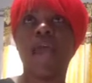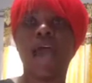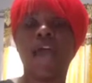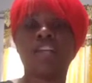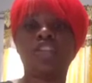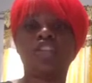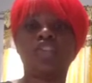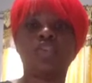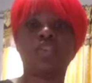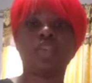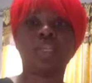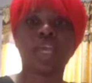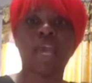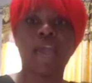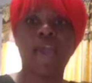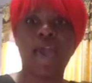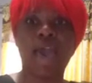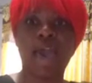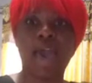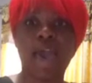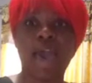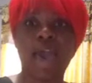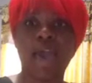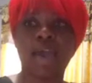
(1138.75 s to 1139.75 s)
actually
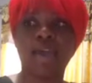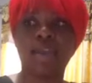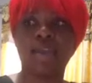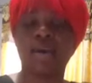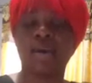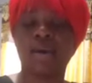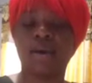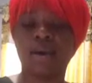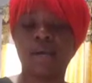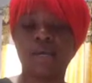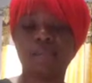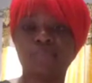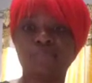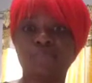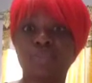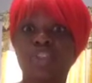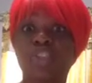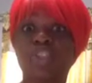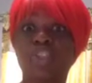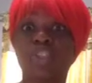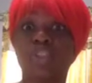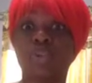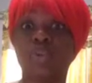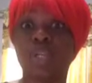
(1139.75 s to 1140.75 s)
had
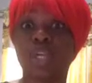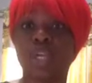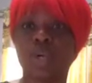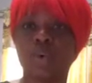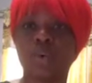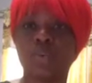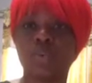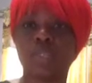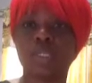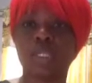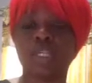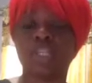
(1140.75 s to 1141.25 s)
studios